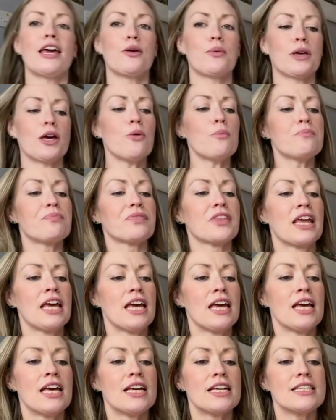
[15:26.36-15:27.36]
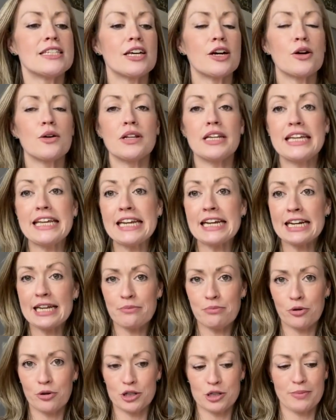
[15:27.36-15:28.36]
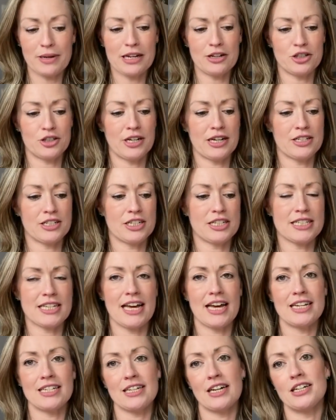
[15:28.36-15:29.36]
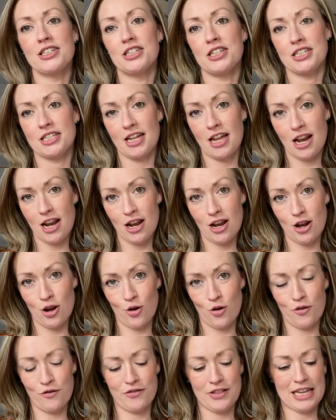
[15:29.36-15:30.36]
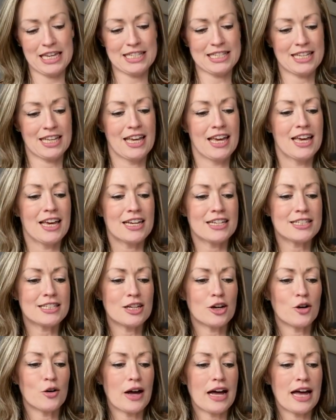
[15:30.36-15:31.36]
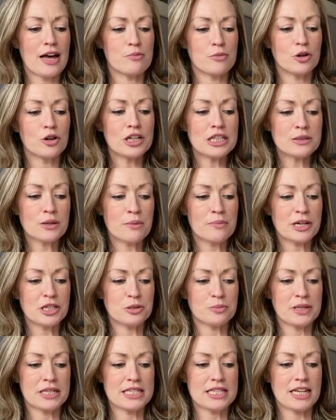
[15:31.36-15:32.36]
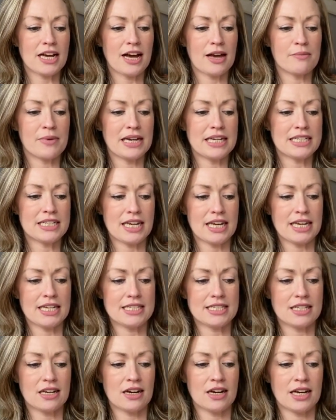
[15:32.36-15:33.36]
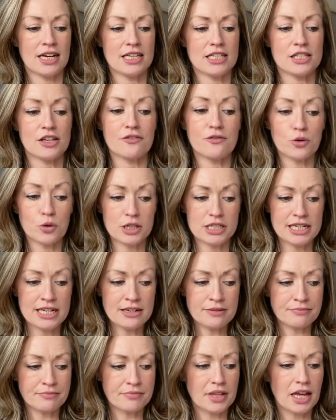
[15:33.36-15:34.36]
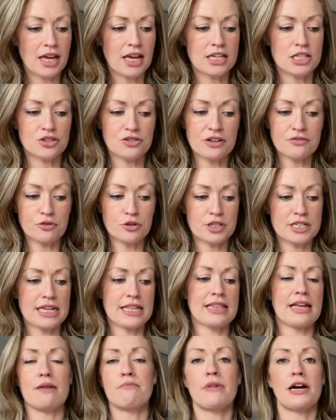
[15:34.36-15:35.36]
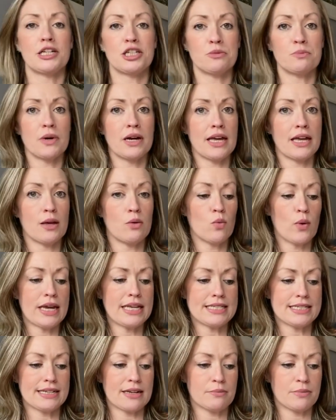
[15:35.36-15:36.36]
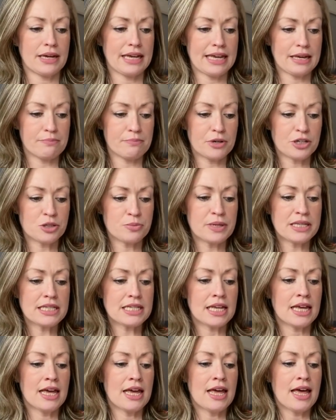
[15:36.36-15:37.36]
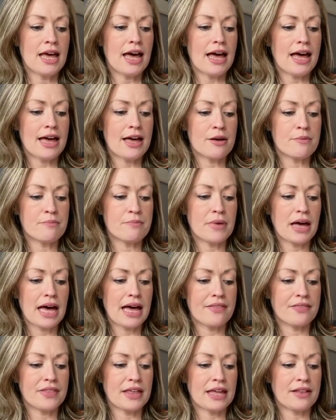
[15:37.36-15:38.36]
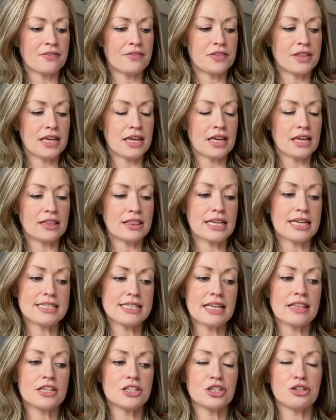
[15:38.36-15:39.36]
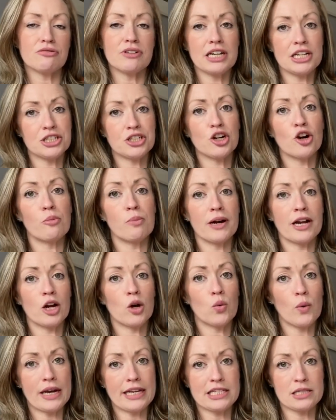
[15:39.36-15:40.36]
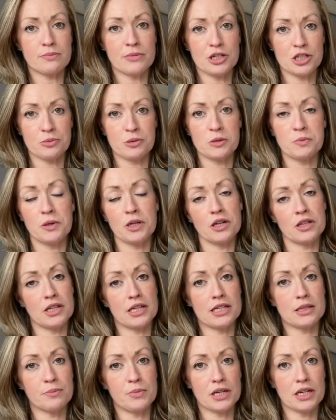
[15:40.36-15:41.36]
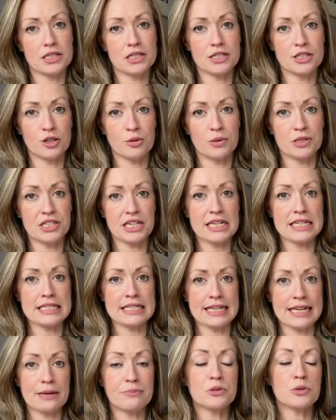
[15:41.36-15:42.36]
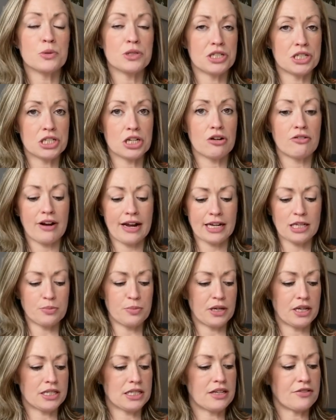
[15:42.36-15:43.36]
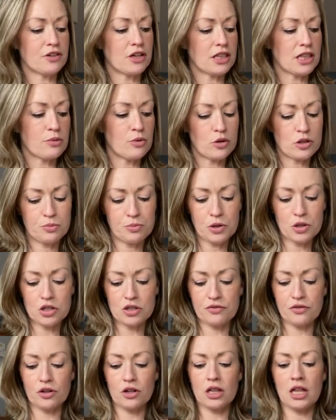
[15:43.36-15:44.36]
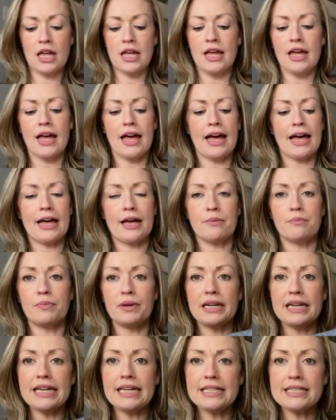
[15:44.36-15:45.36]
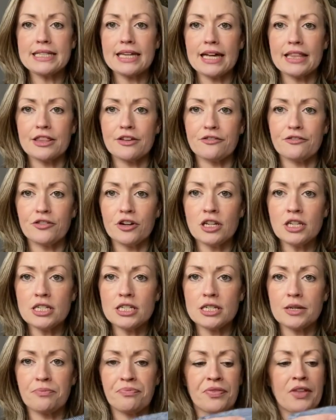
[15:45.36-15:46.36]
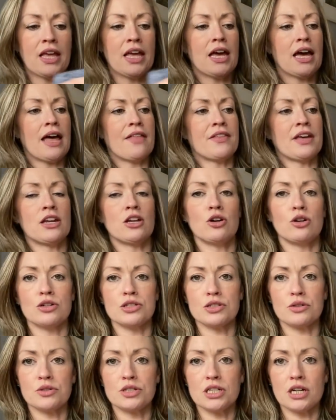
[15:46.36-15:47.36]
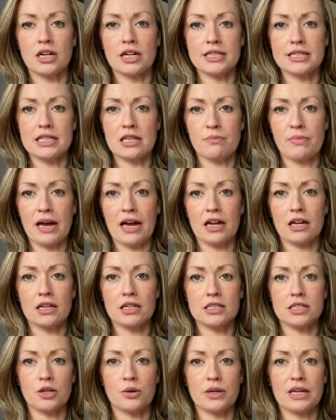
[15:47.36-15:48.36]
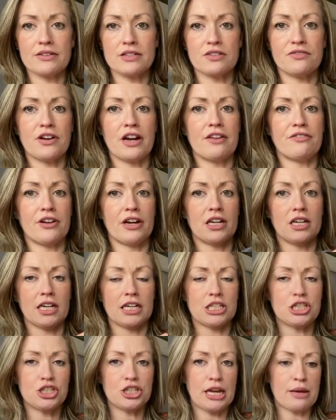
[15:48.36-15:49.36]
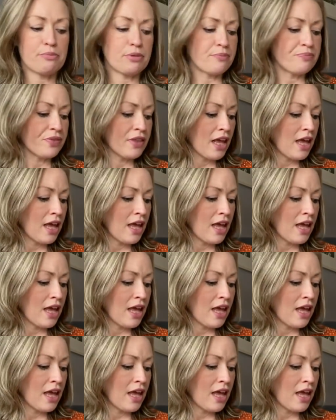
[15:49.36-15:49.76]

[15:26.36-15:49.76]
Here we go. So Nina Lee Portobello trousers, and I just love these. So according to my measurements, I made a size 14, straight 14, that matched my waist and my hip measurements. And then they say that you really should go by your waist measurement because there's so much ease in the hips, which is correct because they've got the most beautiful pleats at the front and then also darts at the back, because so it gives a very, very nice shape.